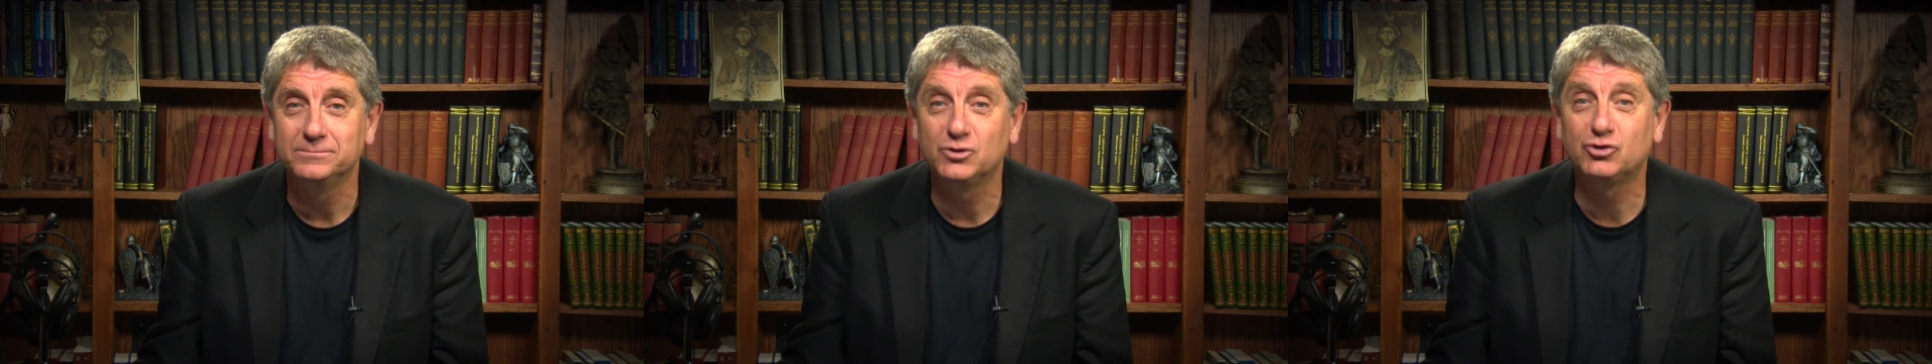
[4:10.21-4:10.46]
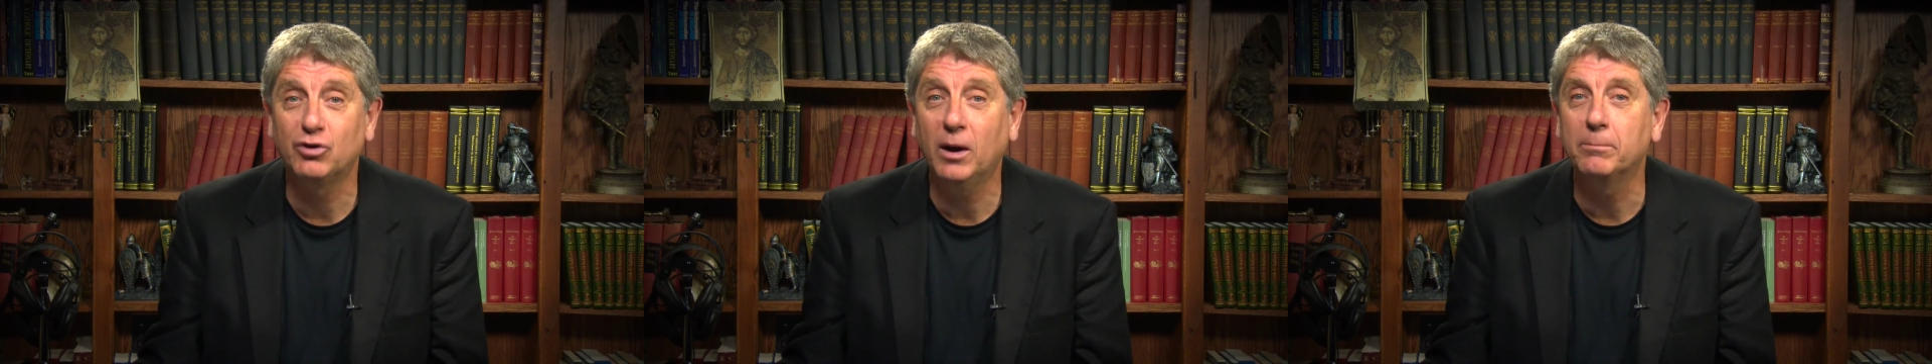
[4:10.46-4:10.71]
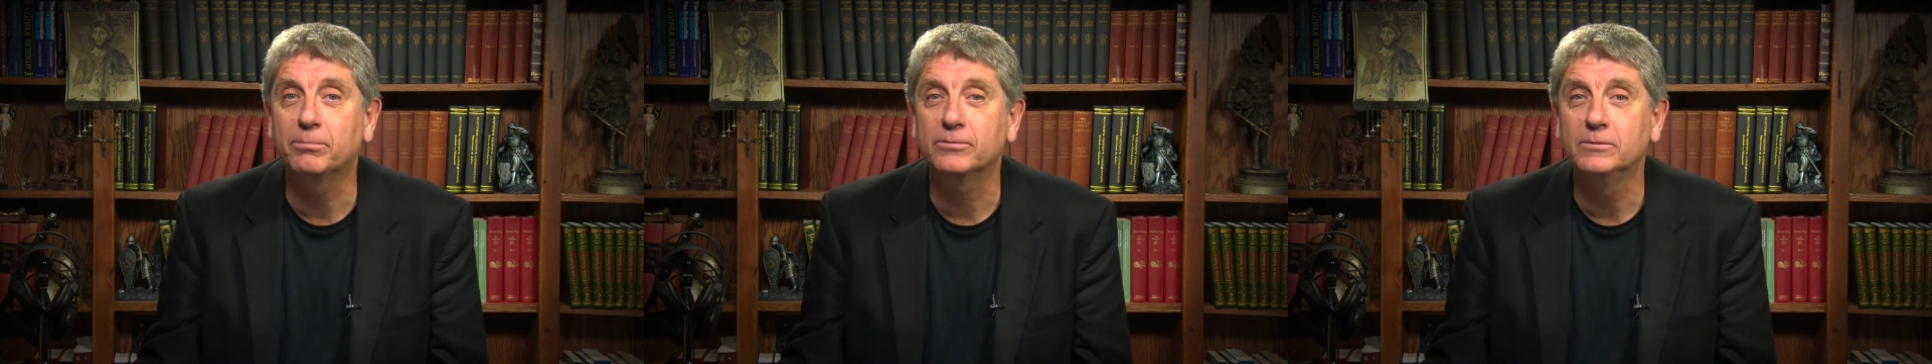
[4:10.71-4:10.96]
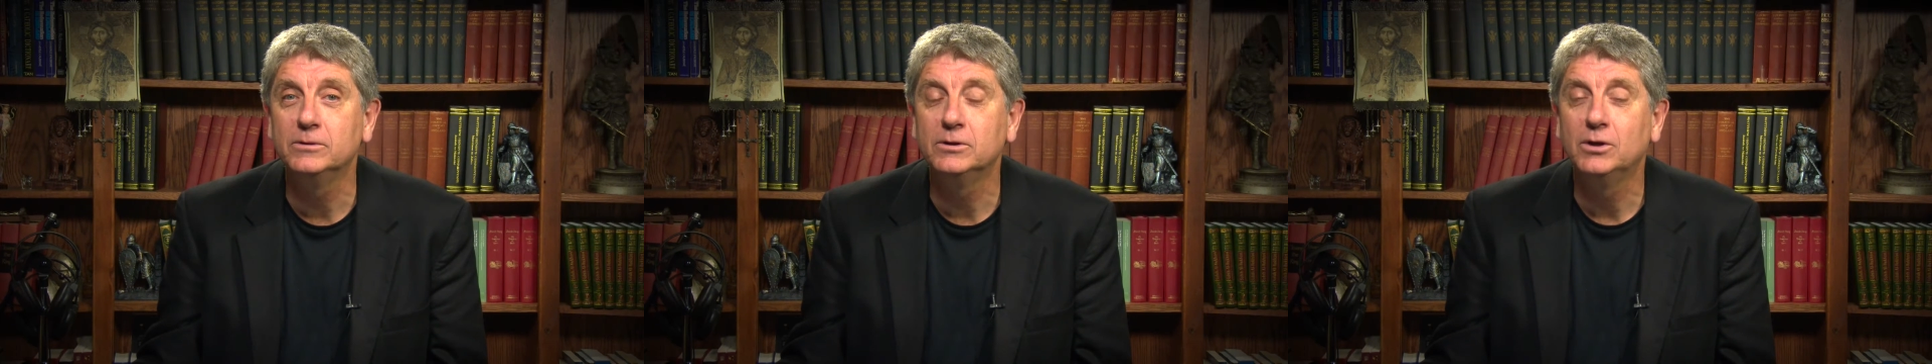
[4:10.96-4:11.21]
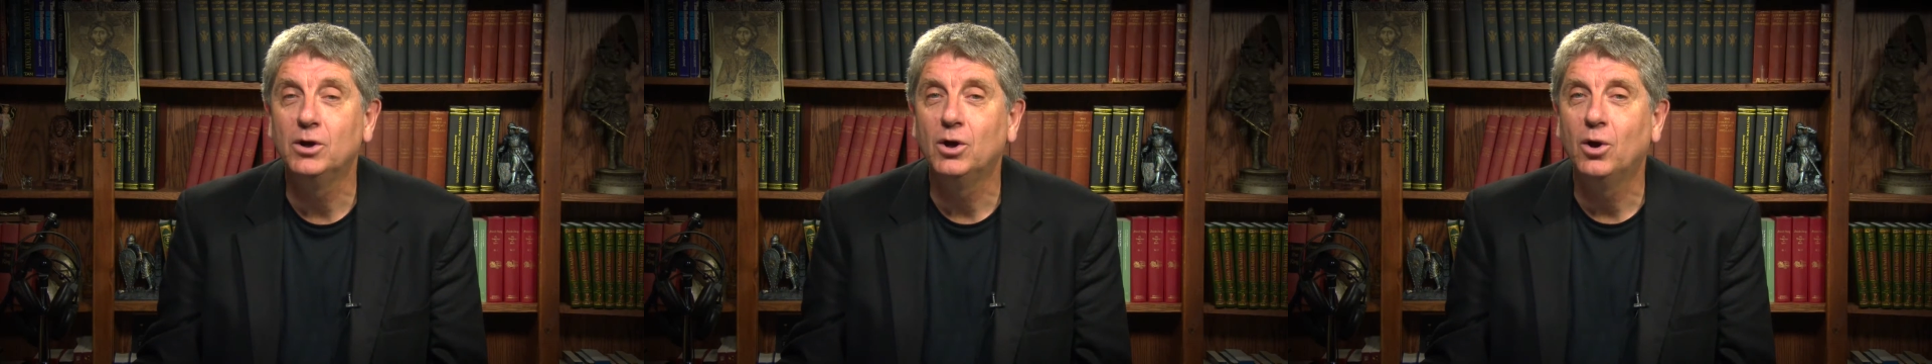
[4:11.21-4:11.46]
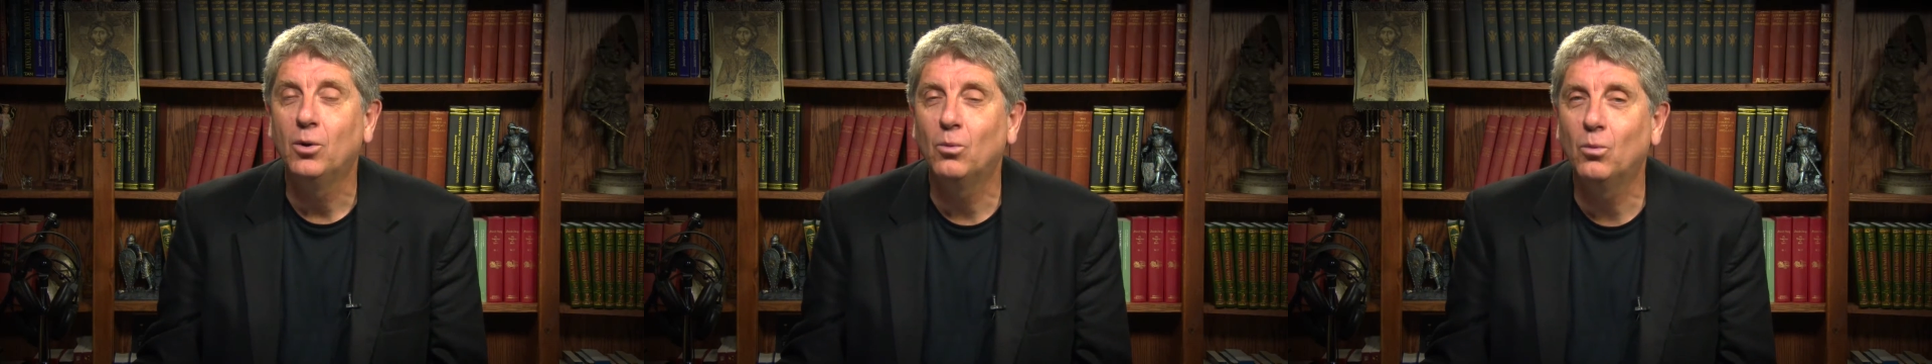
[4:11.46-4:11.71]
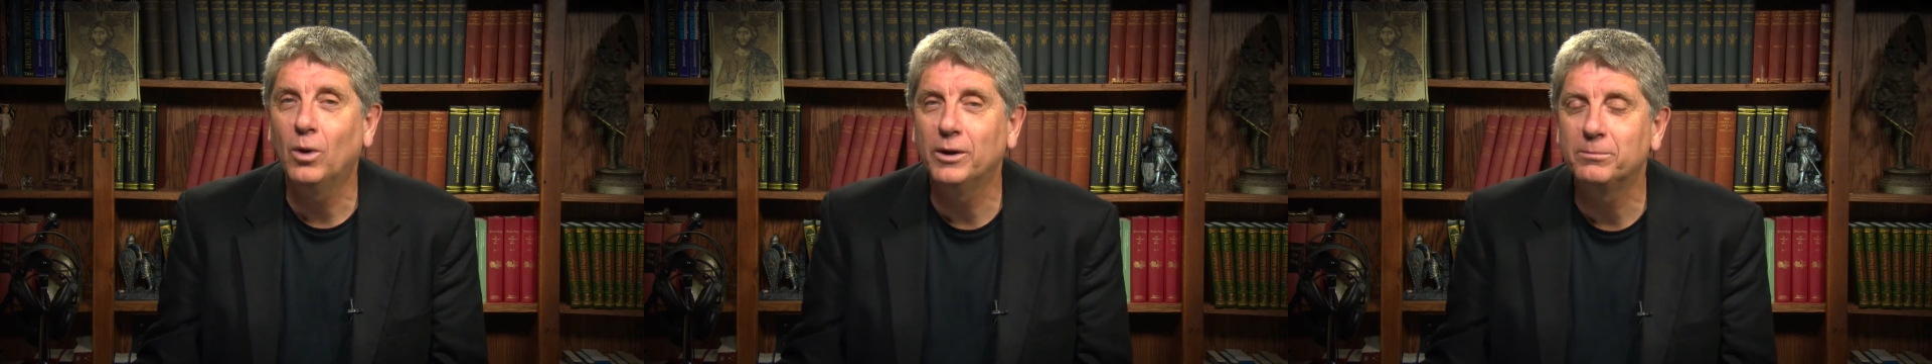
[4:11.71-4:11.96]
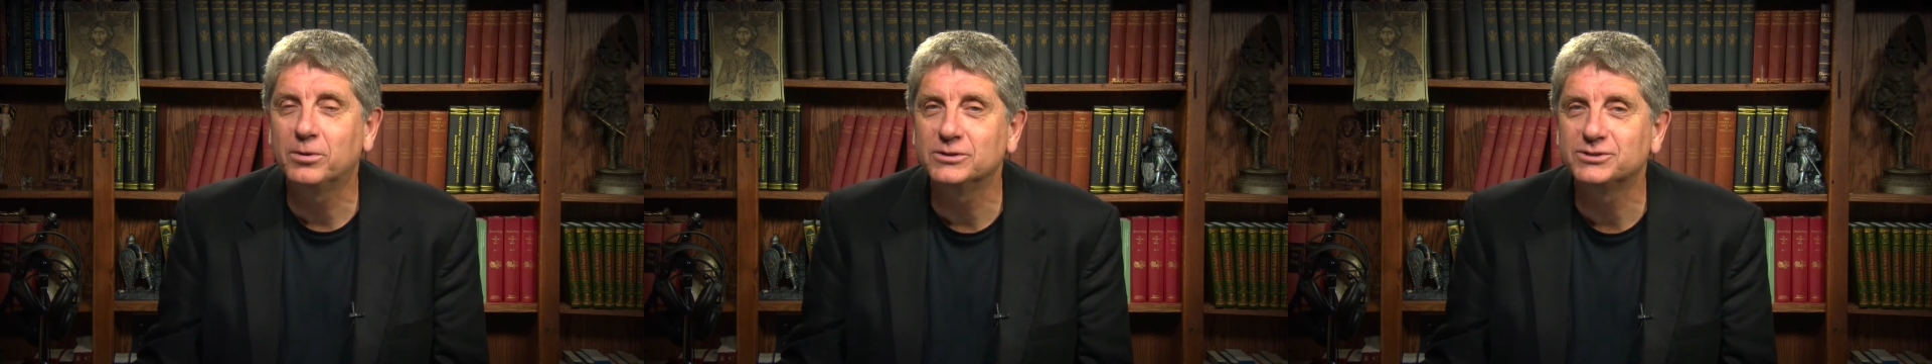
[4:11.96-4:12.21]
Trump,
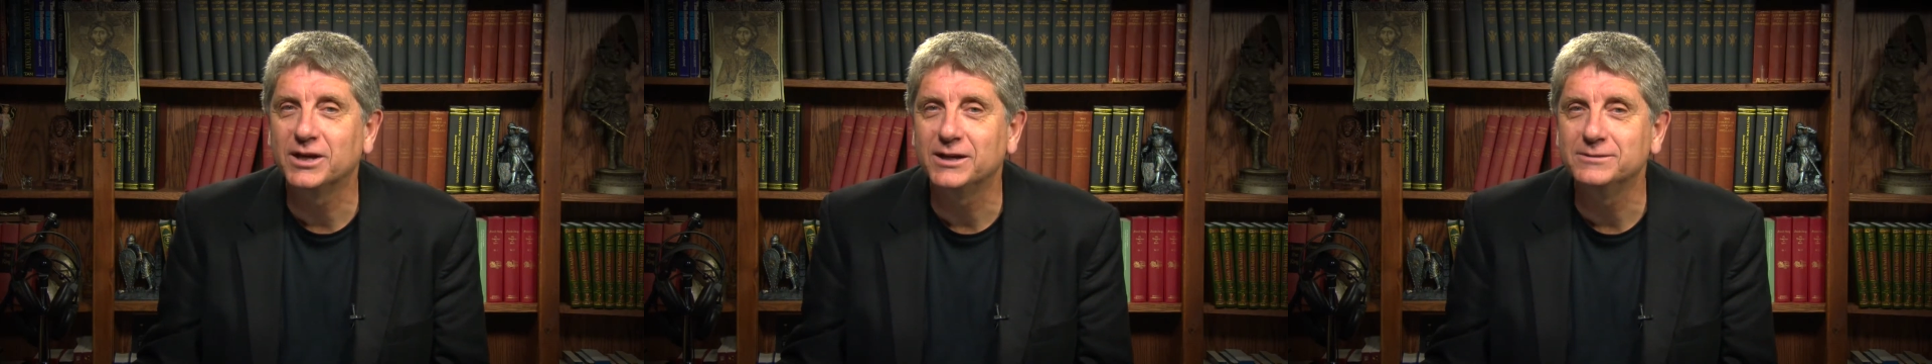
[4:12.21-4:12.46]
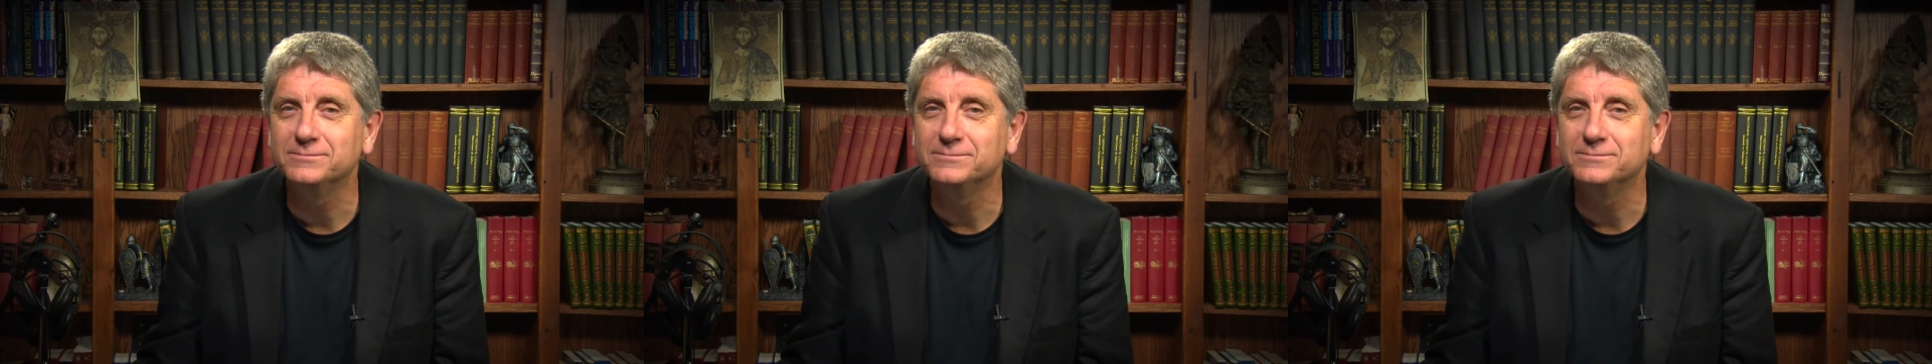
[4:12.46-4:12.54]
1%.